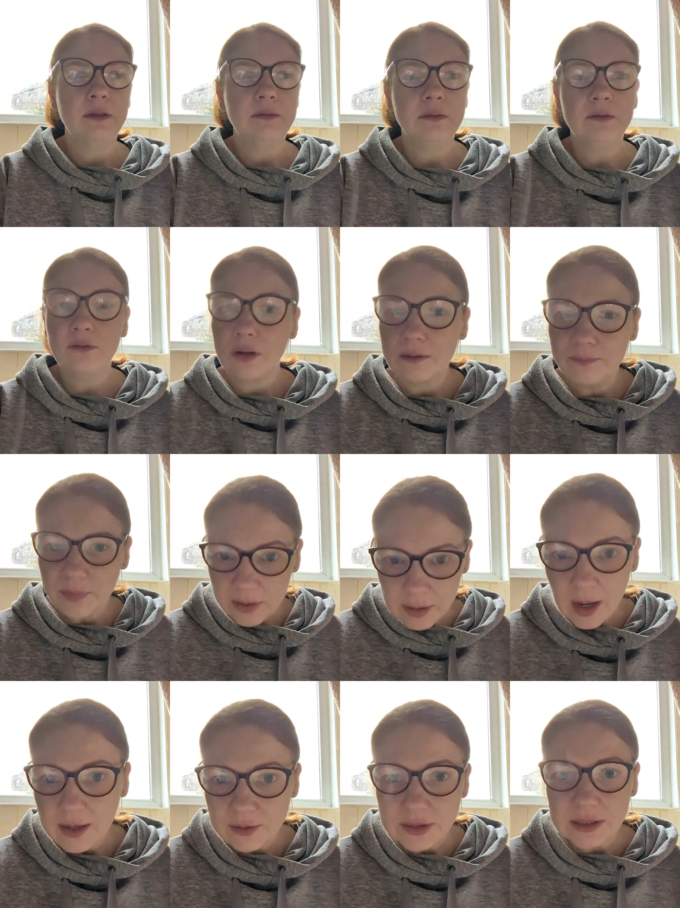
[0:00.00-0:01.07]
The run
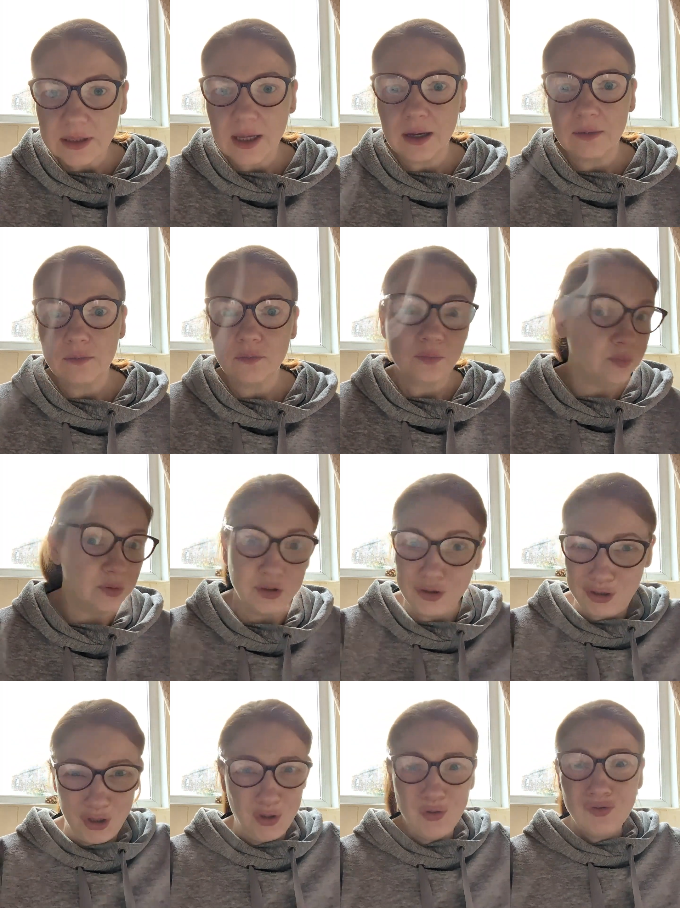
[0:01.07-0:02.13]
prior to that was
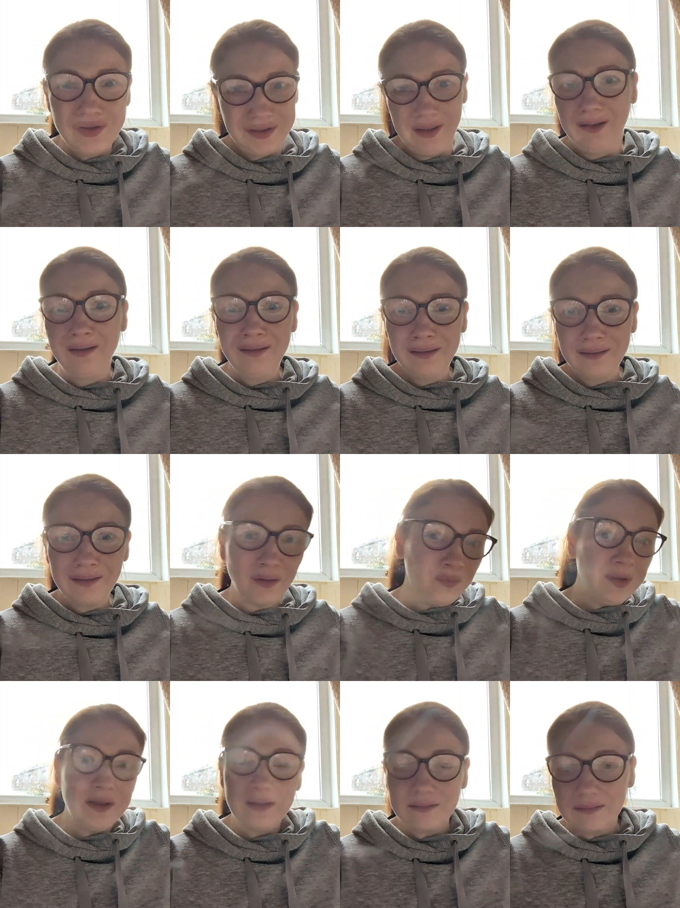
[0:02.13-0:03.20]
Tuesday. The
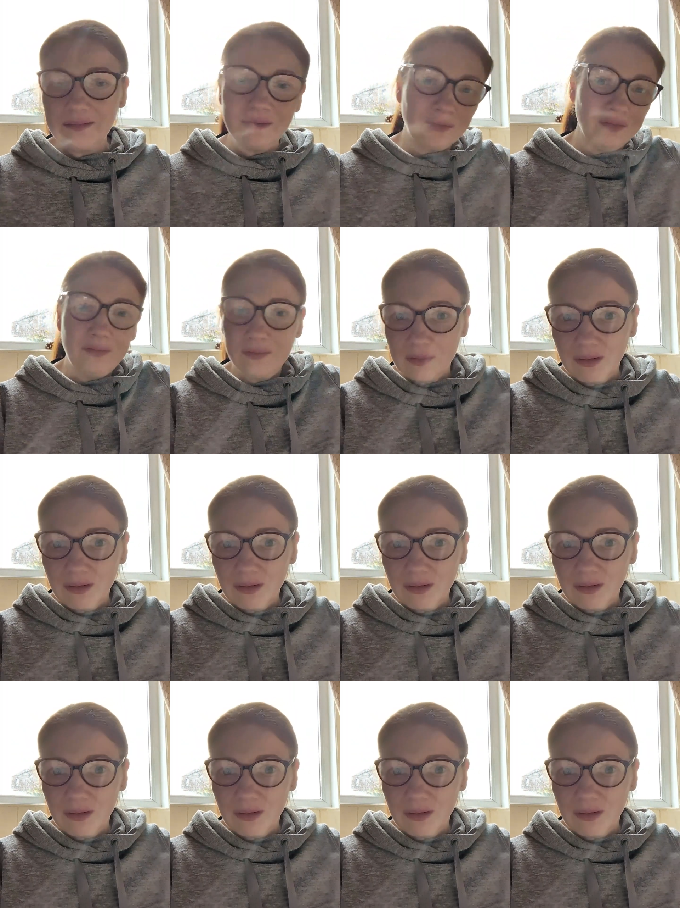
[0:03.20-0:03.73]
week, you know.